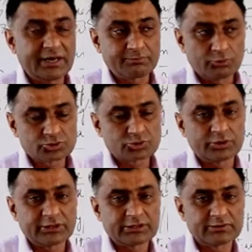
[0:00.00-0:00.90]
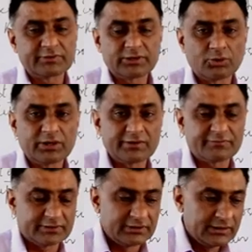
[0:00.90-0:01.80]
and post-colonialism without
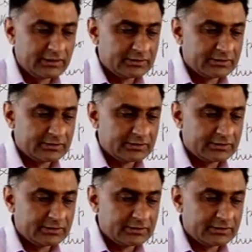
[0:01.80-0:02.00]
hyphen,